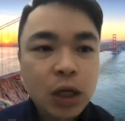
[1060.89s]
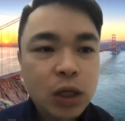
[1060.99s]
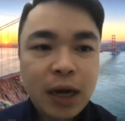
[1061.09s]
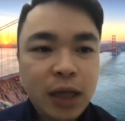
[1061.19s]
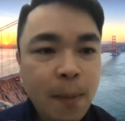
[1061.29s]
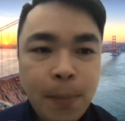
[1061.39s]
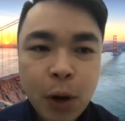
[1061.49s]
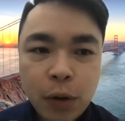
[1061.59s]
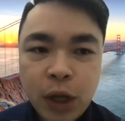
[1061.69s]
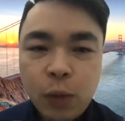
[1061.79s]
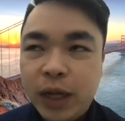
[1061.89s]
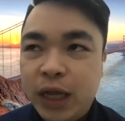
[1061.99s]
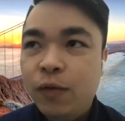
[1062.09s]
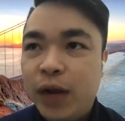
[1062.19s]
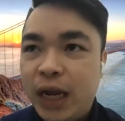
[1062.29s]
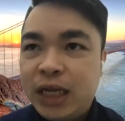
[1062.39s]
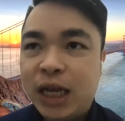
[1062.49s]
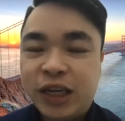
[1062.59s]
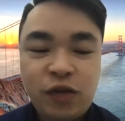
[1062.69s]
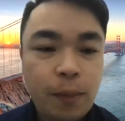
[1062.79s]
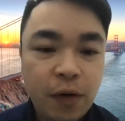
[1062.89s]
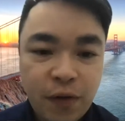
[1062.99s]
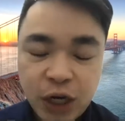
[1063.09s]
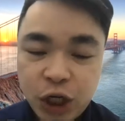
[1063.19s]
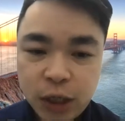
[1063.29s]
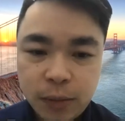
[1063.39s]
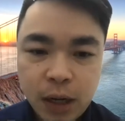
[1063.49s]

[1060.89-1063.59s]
So I think purity within really starts from prevention.